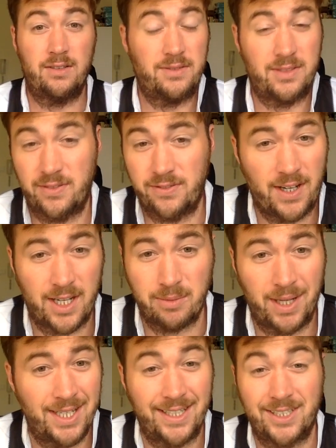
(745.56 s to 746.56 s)
fuck
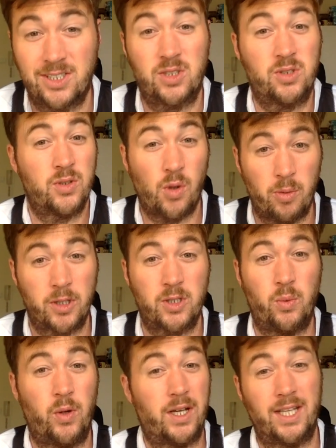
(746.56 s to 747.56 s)
man it's so
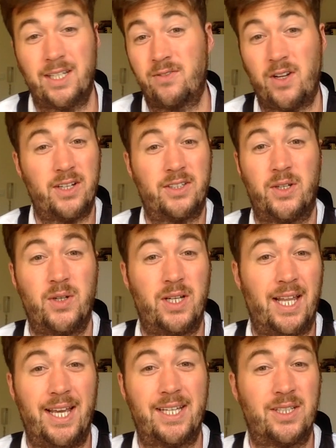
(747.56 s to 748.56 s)
much work and you've got to do
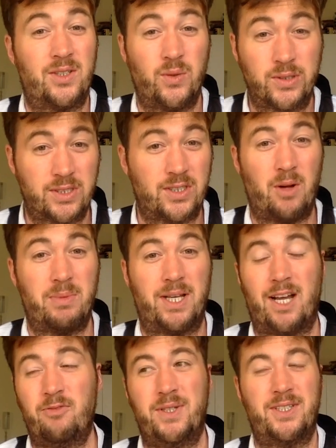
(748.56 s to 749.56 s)
it like and don't stop
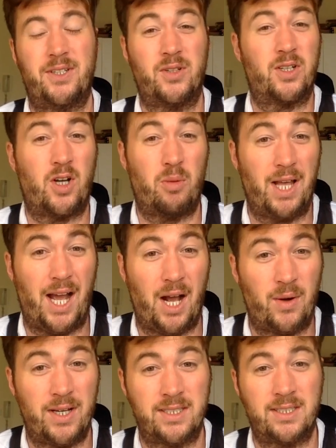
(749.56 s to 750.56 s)
like i've been doing a couple of
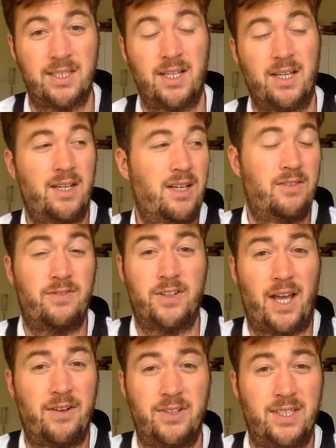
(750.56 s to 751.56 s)
hours
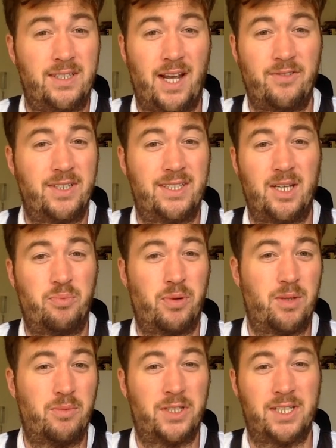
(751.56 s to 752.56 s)
for every every day
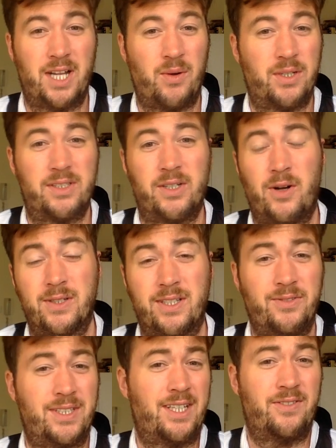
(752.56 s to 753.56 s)
pretty much an hour to two hours
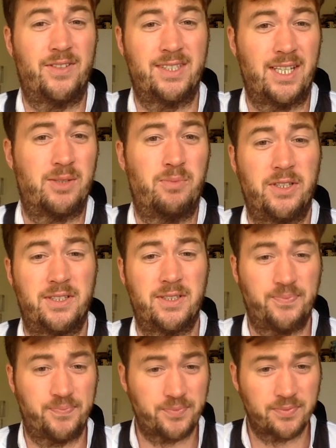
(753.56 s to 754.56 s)
every day for six
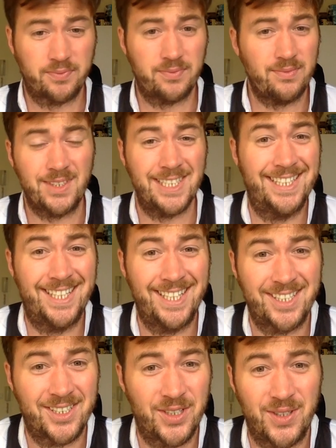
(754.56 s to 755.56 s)
months you
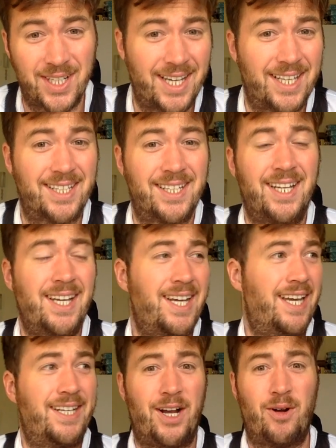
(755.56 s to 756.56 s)
need to do like
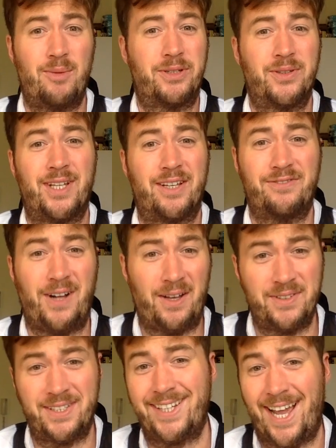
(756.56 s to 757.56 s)
and now i'm doing like
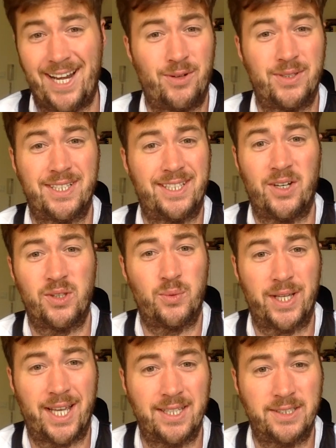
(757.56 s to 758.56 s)
five and ten hours a day on the
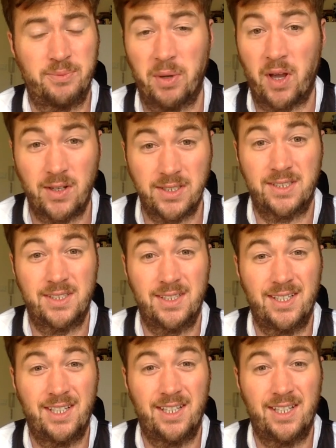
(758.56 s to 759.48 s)
weekends because